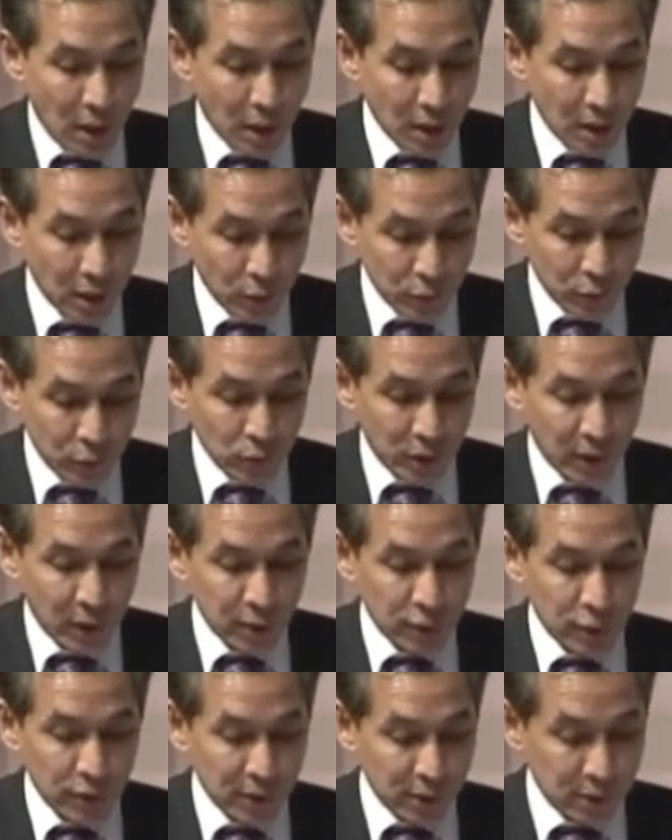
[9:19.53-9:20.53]
uh, our two
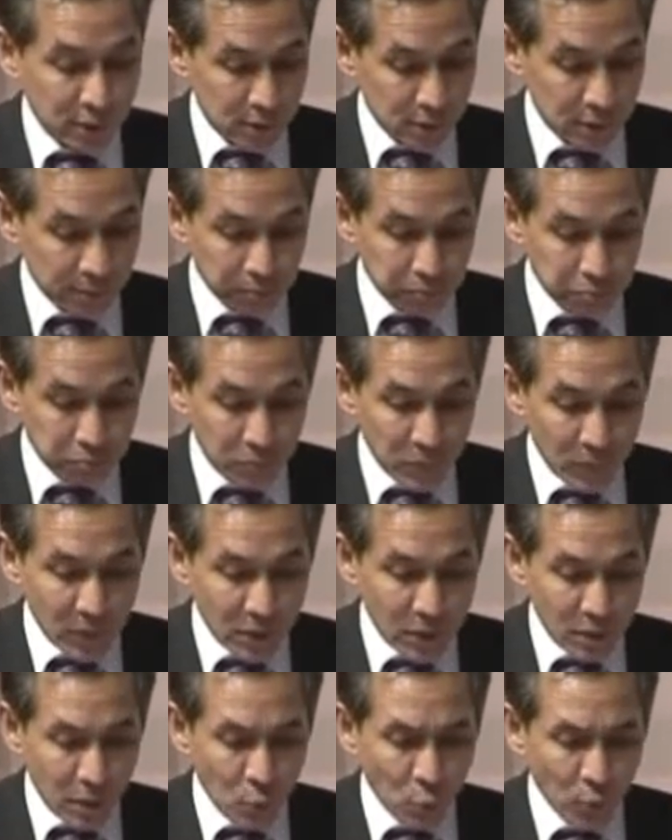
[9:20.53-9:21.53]
countries,
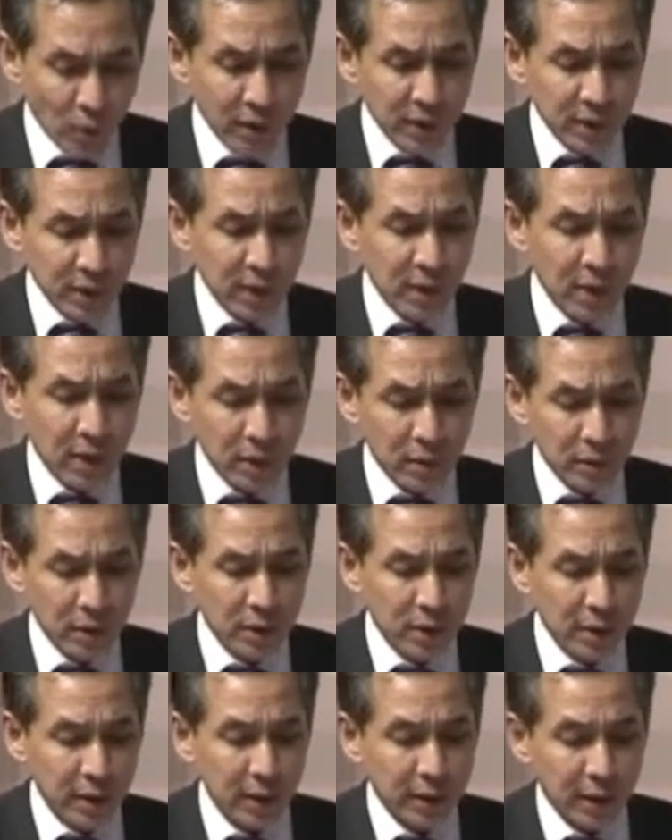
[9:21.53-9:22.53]
one key
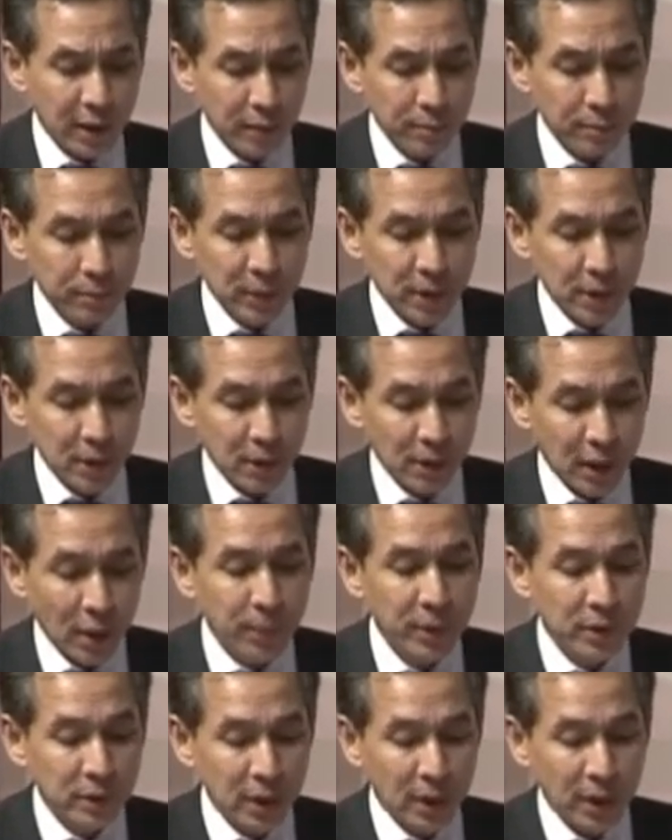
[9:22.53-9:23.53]
area that can be
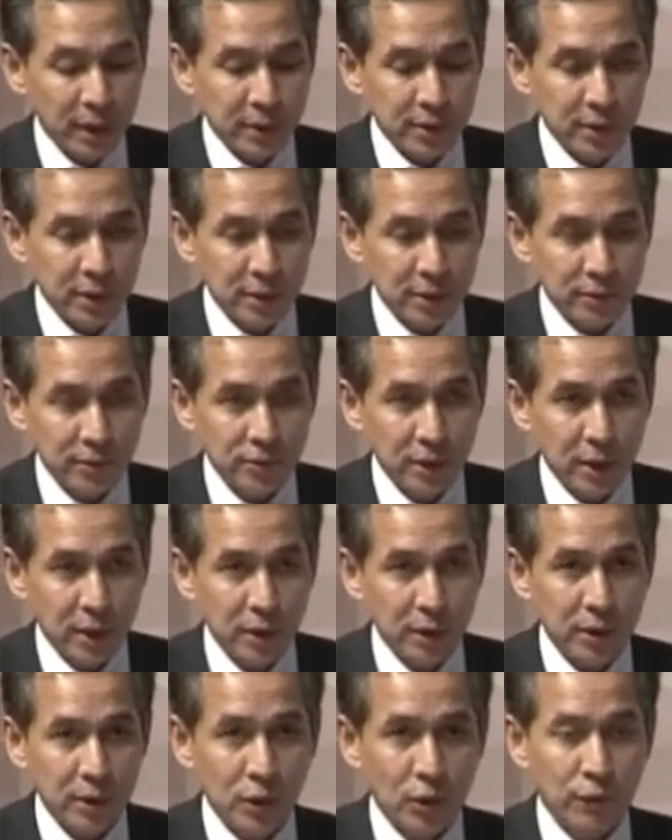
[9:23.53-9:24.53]
capitalized is the
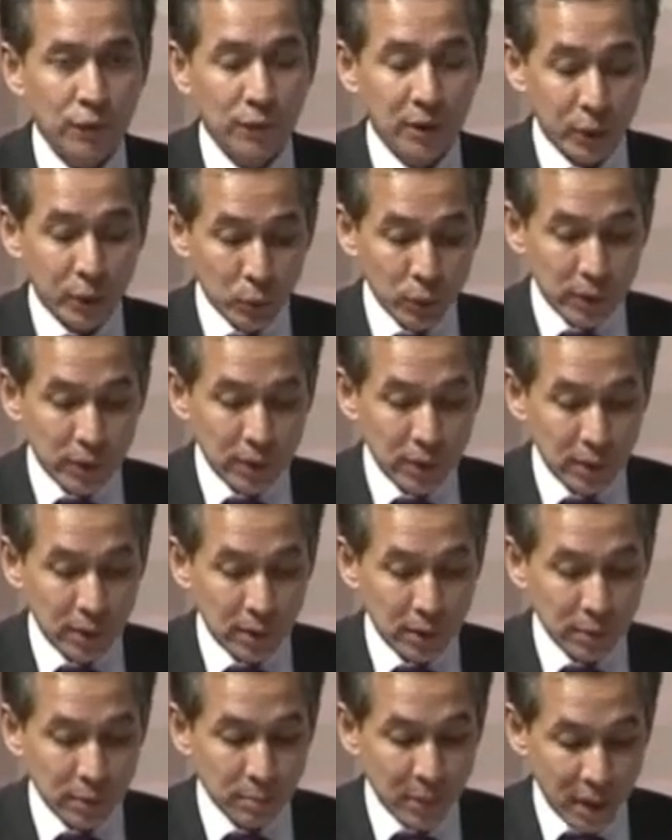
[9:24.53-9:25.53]
area of
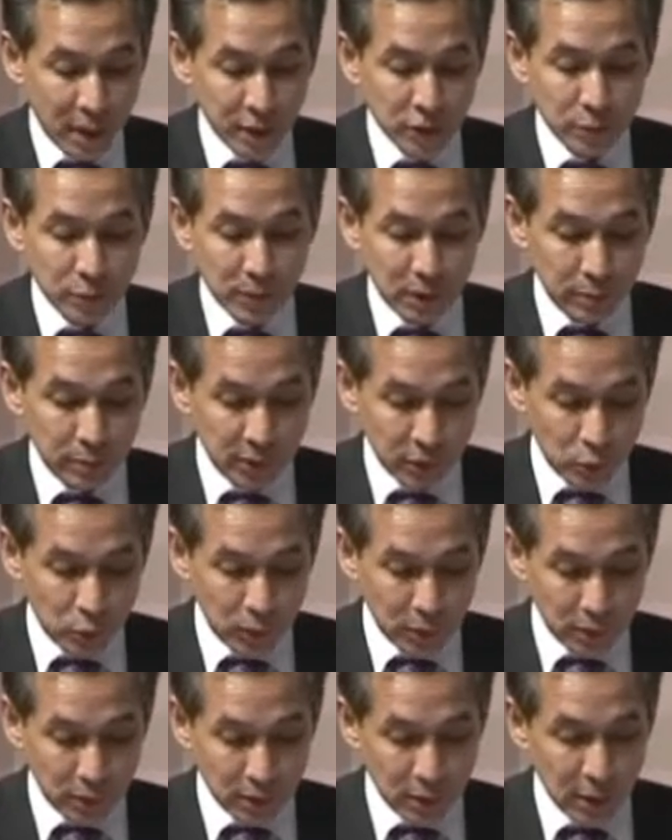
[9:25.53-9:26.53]
liquidity management
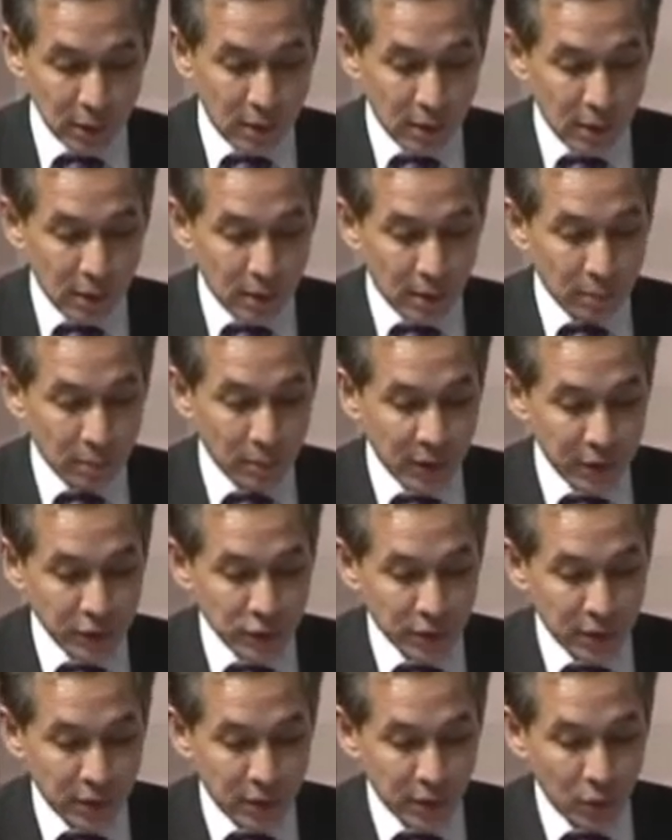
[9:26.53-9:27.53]
between
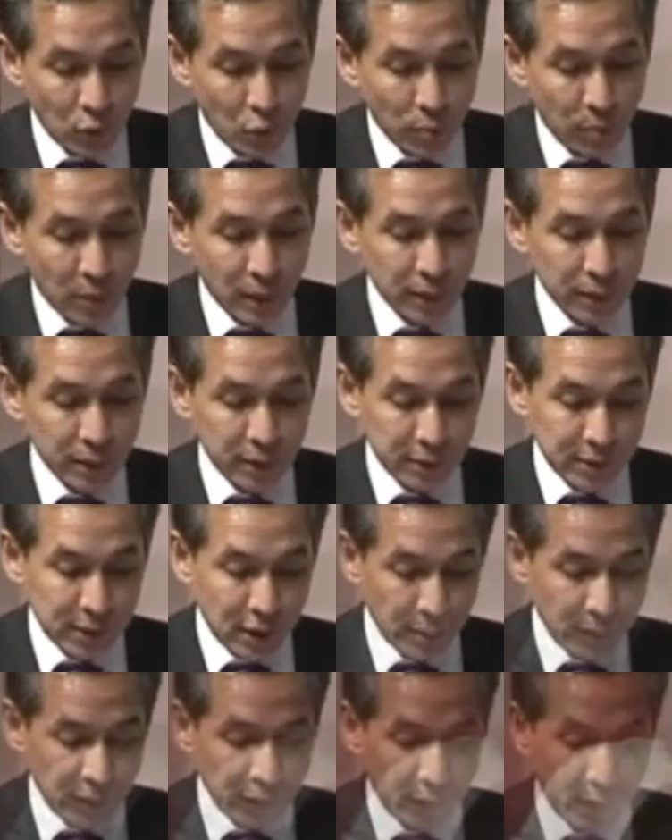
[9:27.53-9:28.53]
Malaysian and Oman
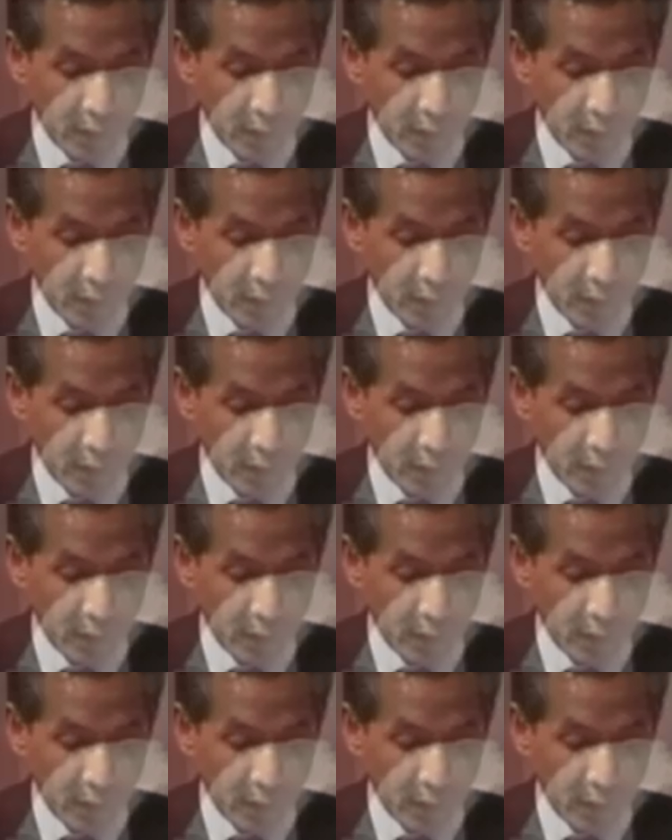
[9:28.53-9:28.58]
Islamic